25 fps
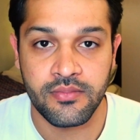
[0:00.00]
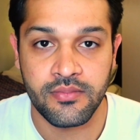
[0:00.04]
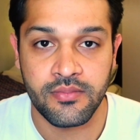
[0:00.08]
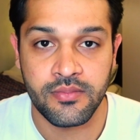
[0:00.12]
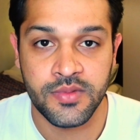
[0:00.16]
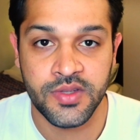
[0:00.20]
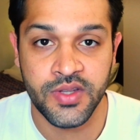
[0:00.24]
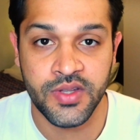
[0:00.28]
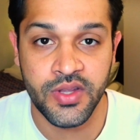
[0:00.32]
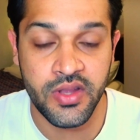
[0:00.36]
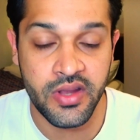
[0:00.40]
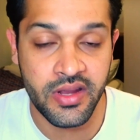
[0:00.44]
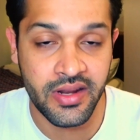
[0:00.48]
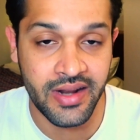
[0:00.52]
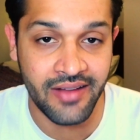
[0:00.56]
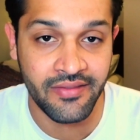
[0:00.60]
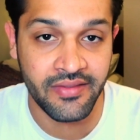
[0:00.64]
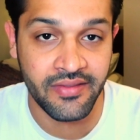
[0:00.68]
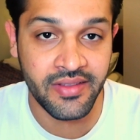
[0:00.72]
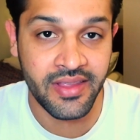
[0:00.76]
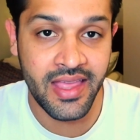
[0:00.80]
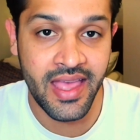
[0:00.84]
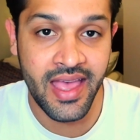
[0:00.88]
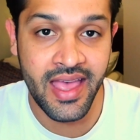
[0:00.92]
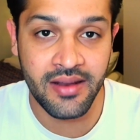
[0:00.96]
So you can
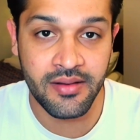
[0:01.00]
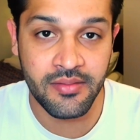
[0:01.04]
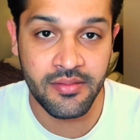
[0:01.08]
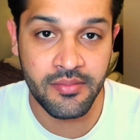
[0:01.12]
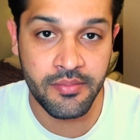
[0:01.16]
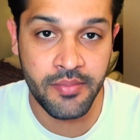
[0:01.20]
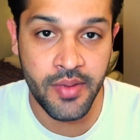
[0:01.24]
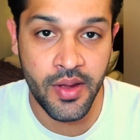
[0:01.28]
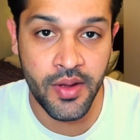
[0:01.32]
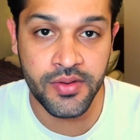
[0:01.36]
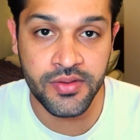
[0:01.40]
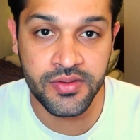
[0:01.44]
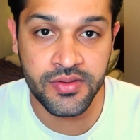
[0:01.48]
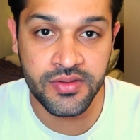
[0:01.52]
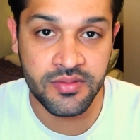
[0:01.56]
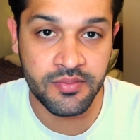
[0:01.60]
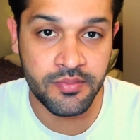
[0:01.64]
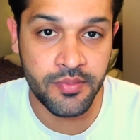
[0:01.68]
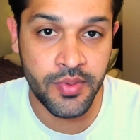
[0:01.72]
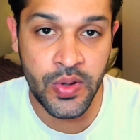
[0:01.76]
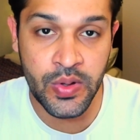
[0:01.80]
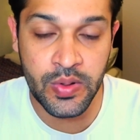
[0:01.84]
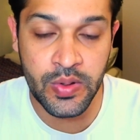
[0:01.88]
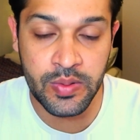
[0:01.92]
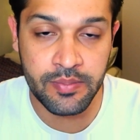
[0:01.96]
have get, post,
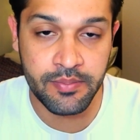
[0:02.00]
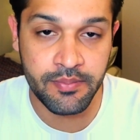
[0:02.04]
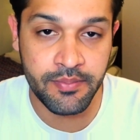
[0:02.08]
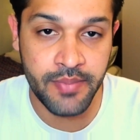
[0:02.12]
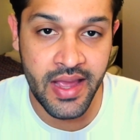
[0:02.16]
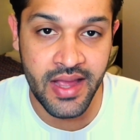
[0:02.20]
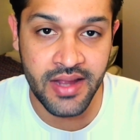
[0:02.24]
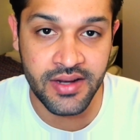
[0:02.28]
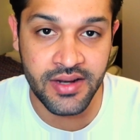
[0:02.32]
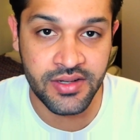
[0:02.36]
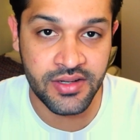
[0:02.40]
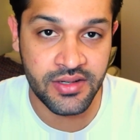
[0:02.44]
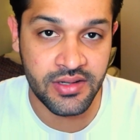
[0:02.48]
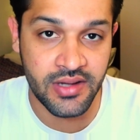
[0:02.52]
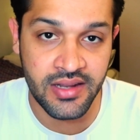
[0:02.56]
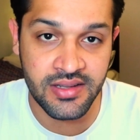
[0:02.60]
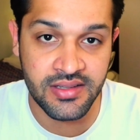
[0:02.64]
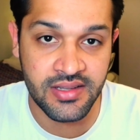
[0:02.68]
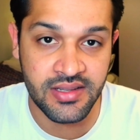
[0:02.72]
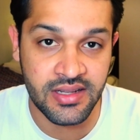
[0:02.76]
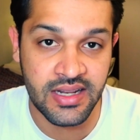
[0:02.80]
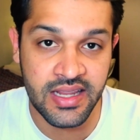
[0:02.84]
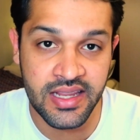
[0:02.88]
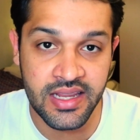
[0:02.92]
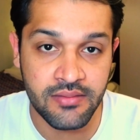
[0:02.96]
put, patch, and
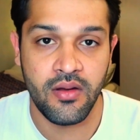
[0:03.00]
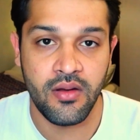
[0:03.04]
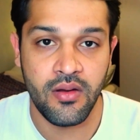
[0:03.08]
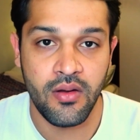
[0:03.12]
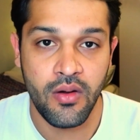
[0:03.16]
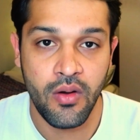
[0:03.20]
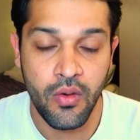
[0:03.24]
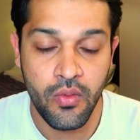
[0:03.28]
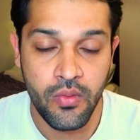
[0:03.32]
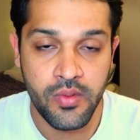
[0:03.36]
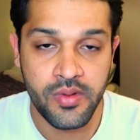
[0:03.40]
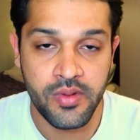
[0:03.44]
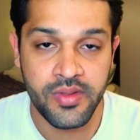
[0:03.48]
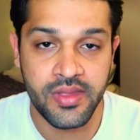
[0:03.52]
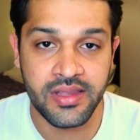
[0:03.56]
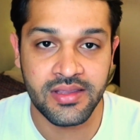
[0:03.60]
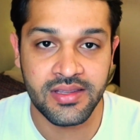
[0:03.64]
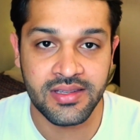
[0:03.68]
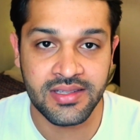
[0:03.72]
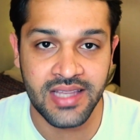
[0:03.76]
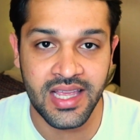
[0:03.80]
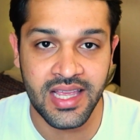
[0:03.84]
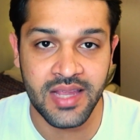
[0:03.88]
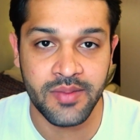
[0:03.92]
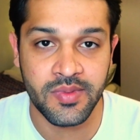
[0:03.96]
delete all within the
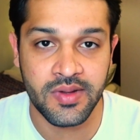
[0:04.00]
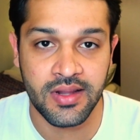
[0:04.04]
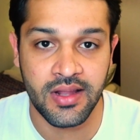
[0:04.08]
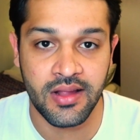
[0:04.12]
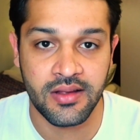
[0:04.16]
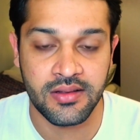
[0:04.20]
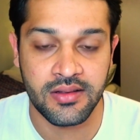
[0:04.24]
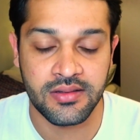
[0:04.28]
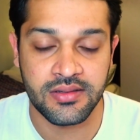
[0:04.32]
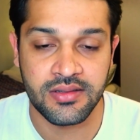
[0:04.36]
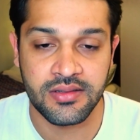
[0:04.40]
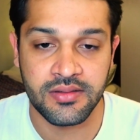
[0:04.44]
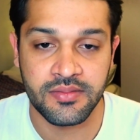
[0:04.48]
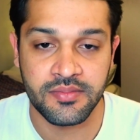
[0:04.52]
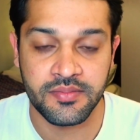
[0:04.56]
same class.